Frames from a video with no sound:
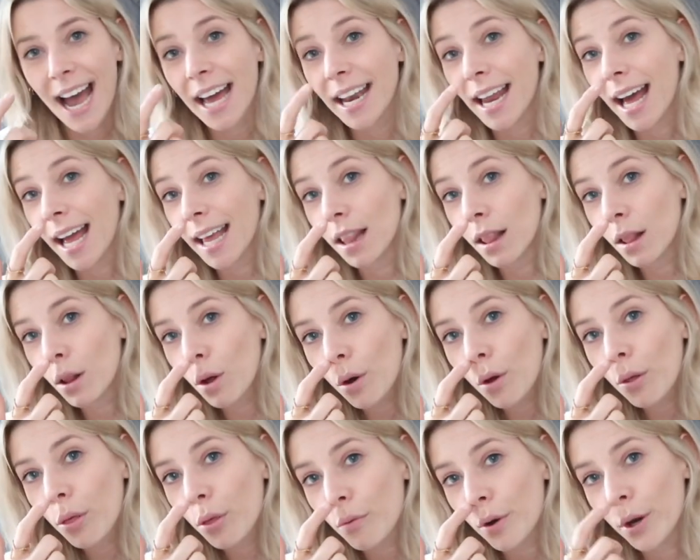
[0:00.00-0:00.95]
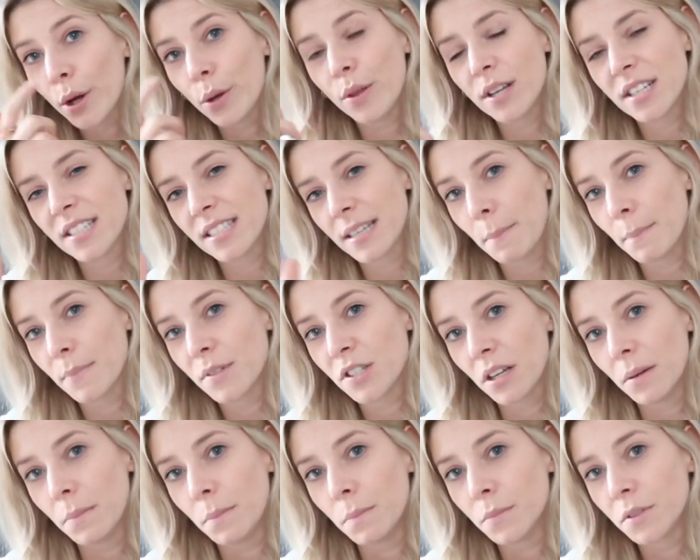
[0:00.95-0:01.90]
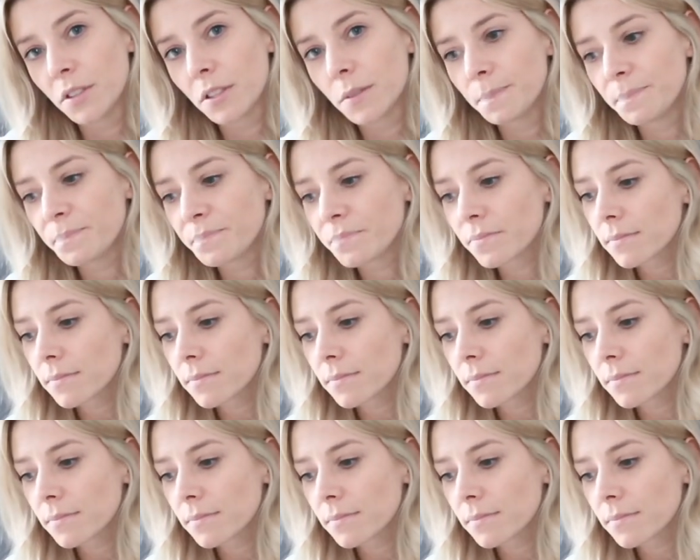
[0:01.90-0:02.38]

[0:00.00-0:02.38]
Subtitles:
and I look through the symptoms